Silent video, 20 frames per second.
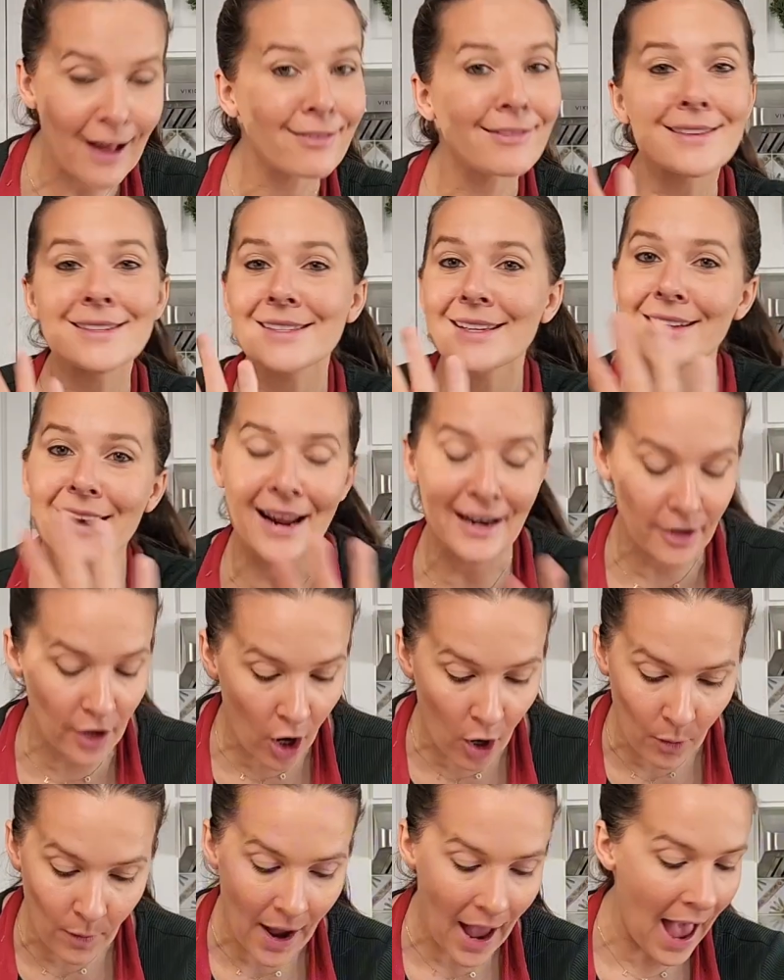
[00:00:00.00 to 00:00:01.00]
listen, I
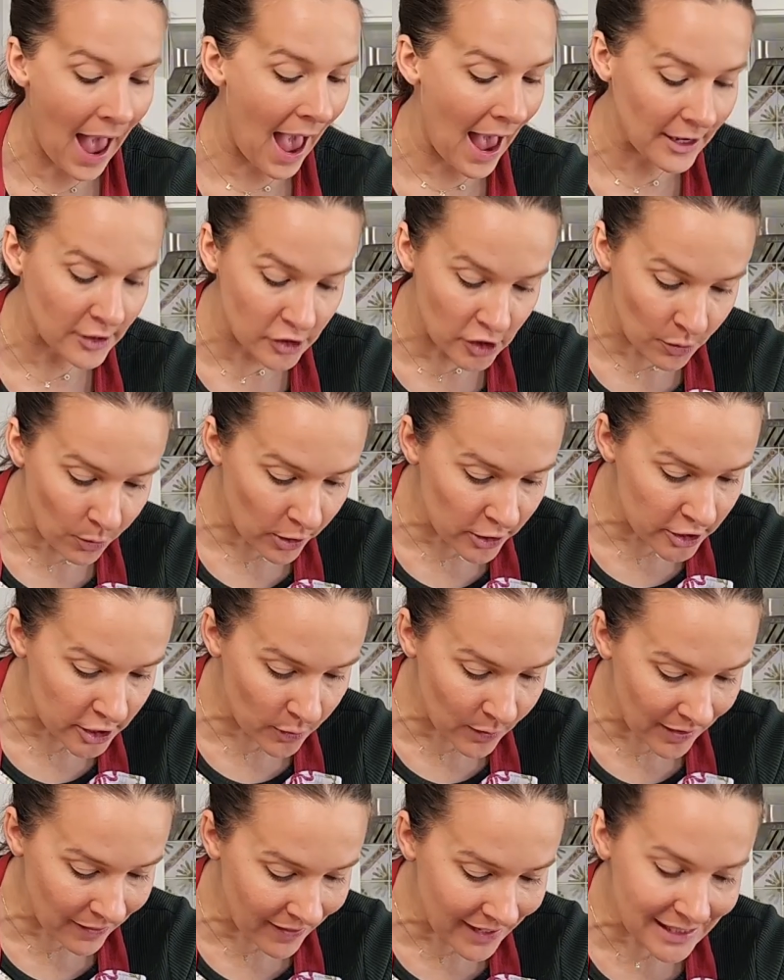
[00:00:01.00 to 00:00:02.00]
know, as you are
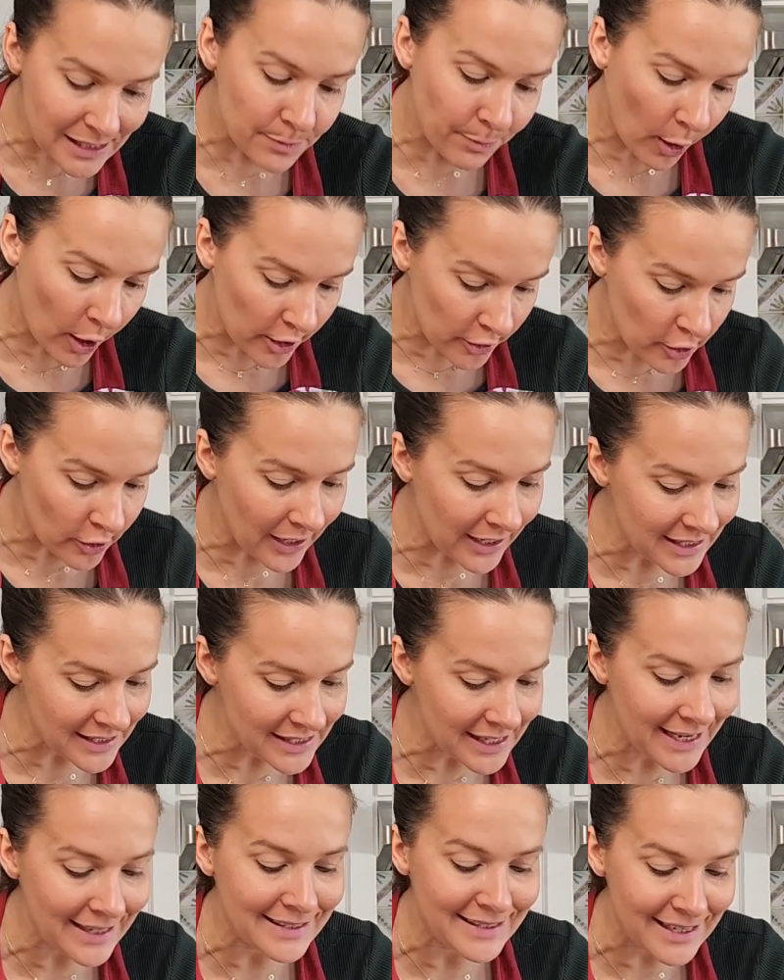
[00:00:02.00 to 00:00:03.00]
doing this part, you're gonna
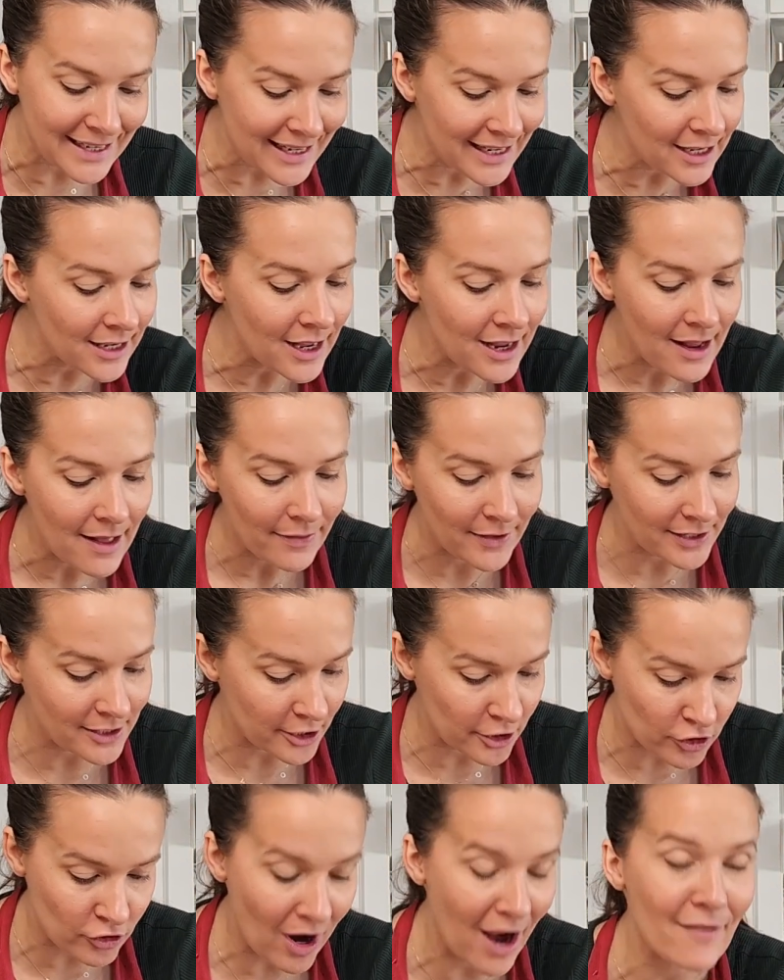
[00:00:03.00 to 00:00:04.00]
say, Dee, this
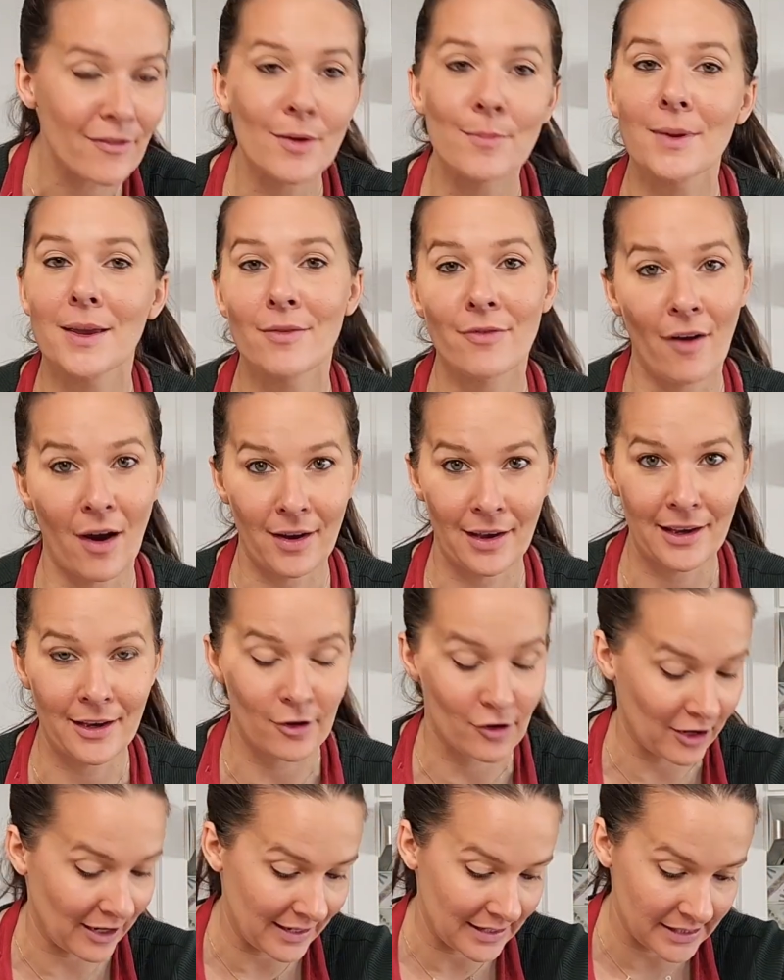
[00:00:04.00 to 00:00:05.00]
is driving me
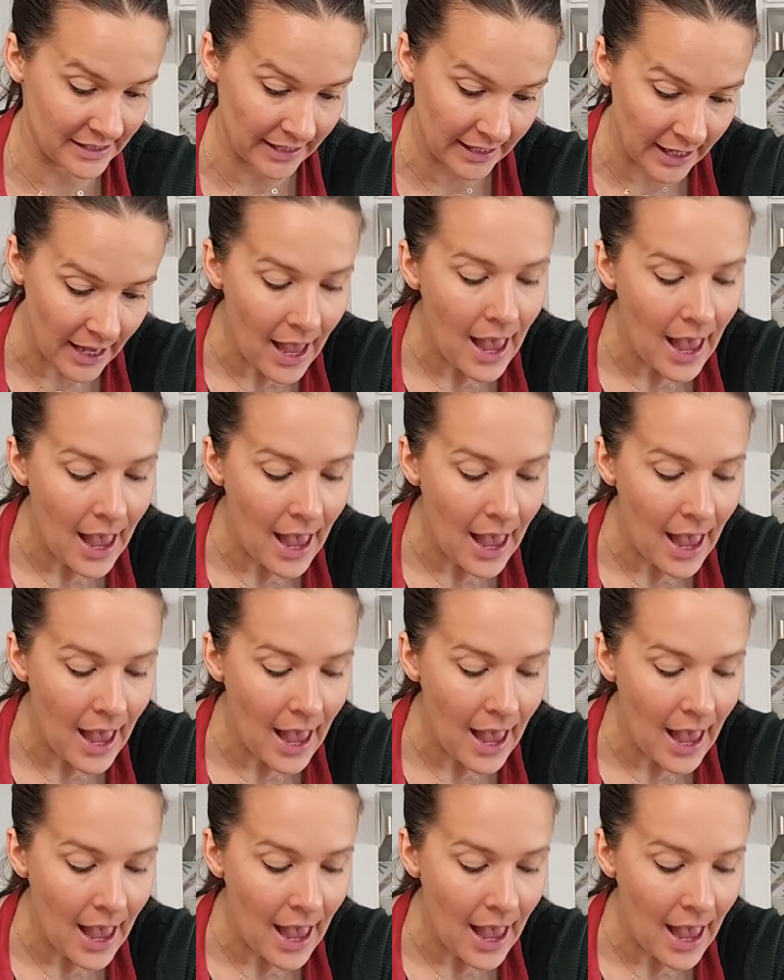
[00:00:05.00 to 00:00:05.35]
crazy.